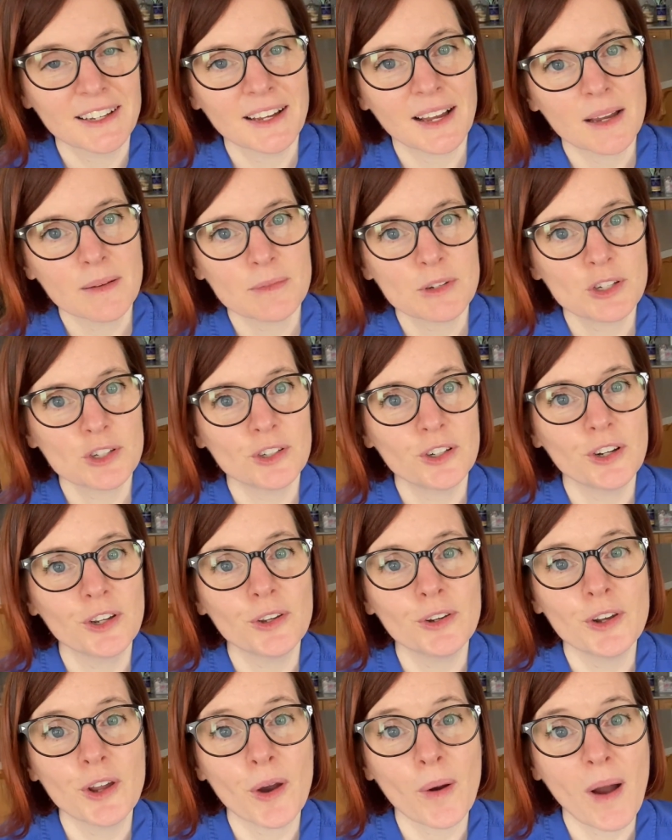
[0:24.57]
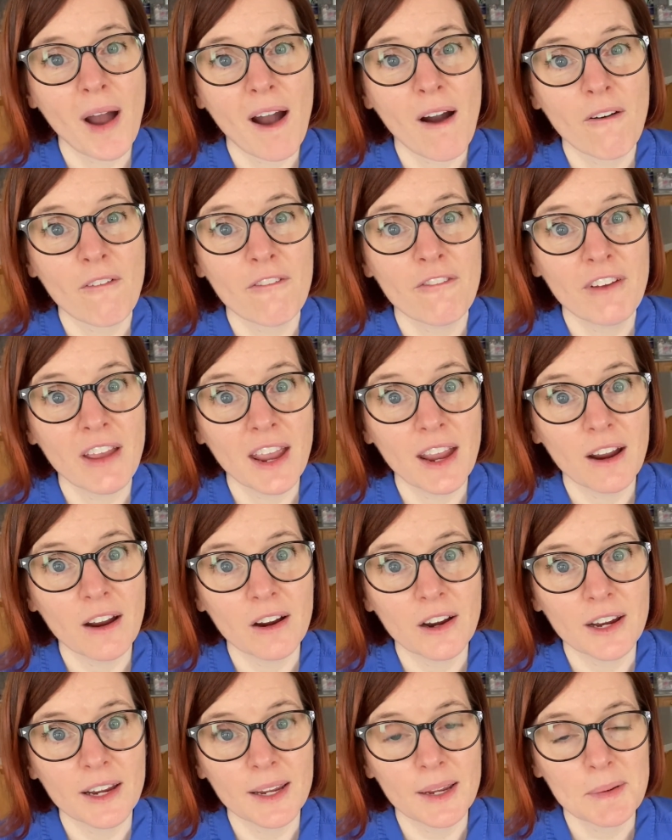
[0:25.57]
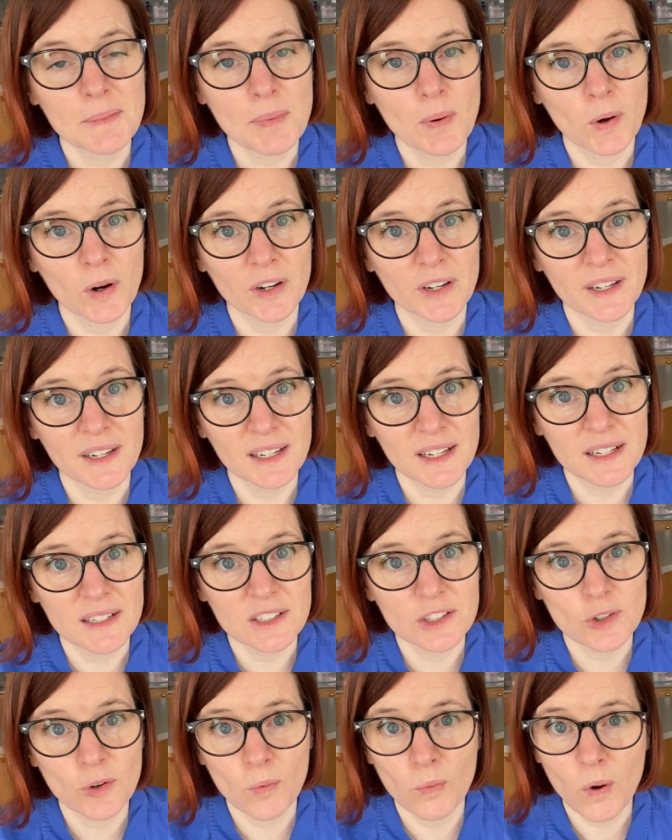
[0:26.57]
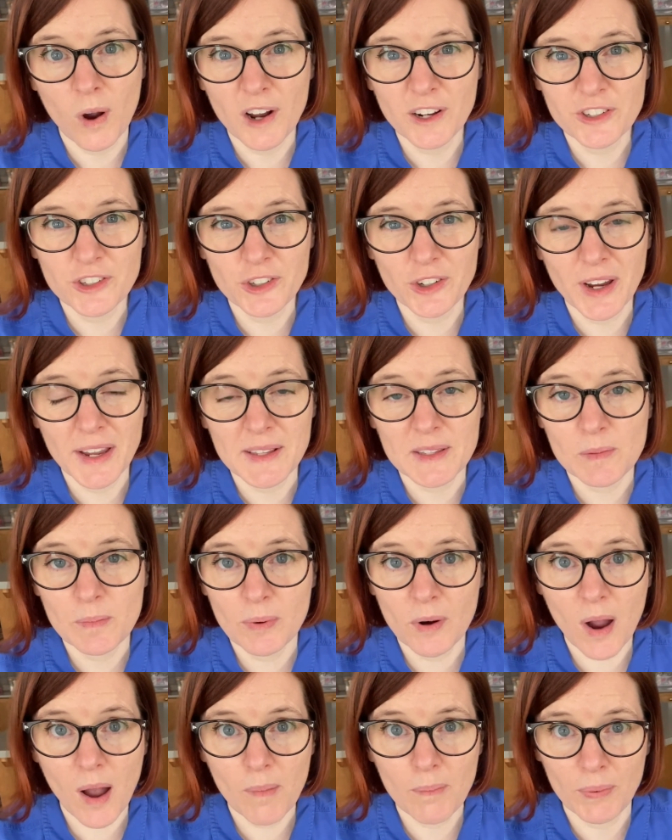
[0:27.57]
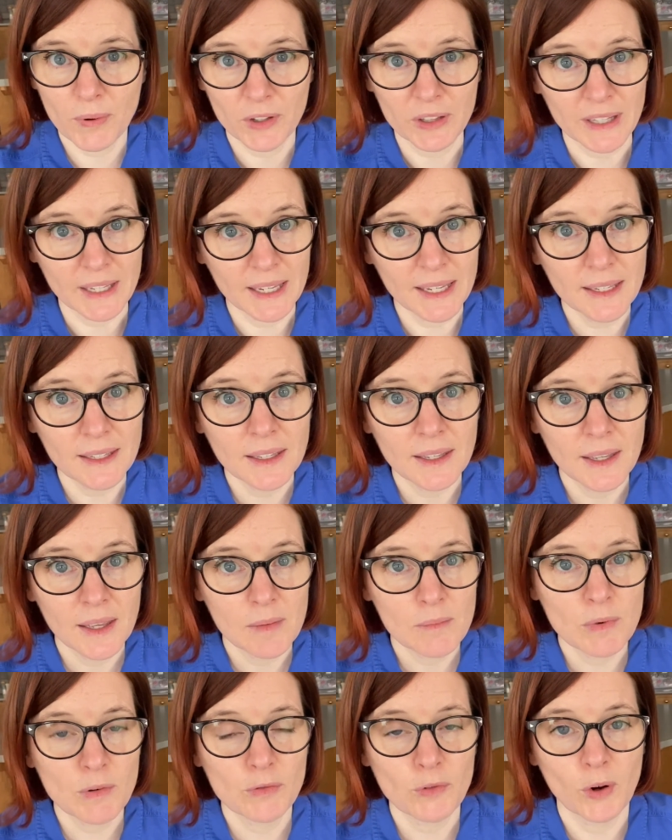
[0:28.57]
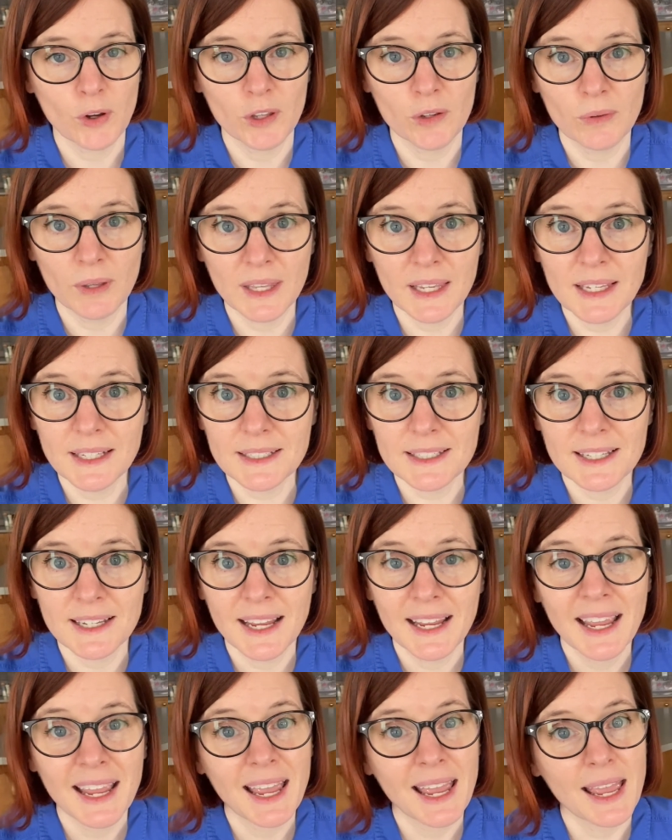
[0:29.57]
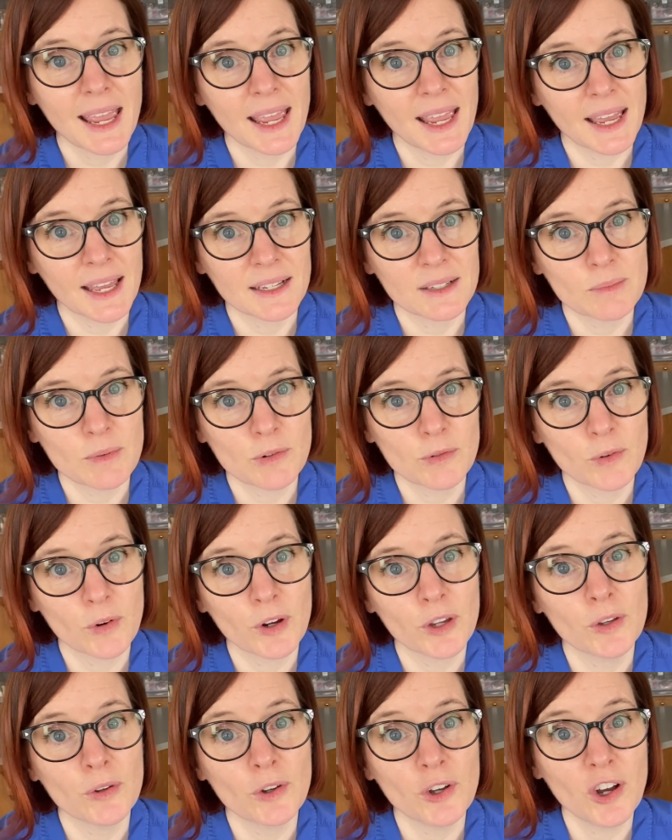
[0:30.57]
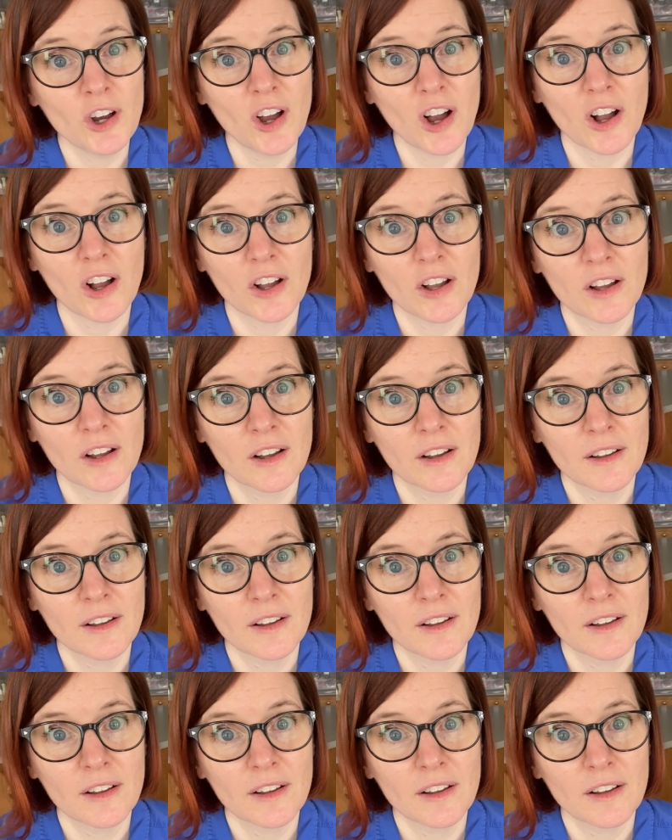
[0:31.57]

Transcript: I'm sure you know how very important it is to wash your hands properly before you eat and before you cook.